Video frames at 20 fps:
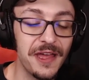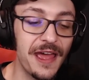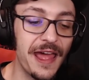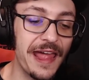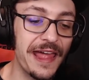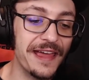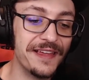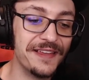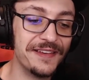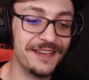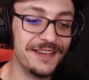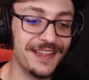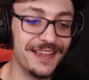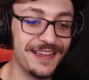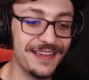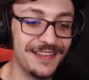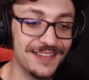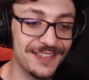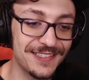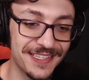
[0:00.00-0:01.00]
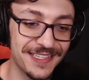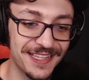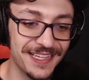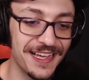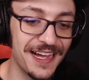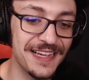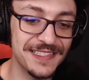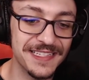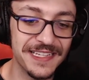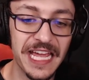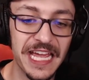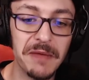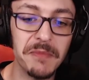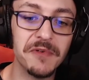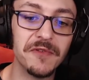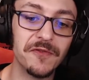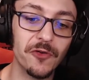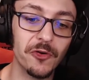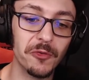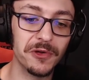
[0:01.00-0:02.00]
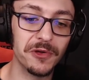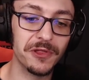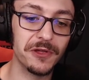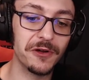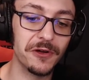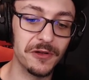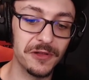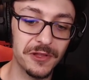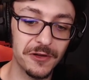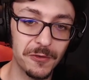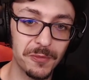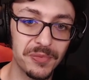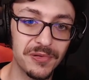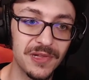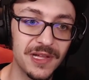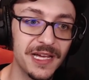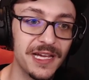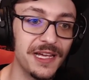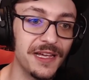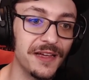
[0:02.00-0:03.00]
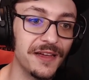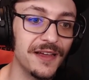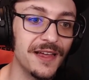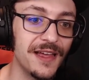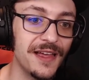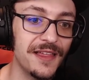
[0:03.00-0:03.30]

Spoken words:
and it looks like the guys at Game Informer that are playing,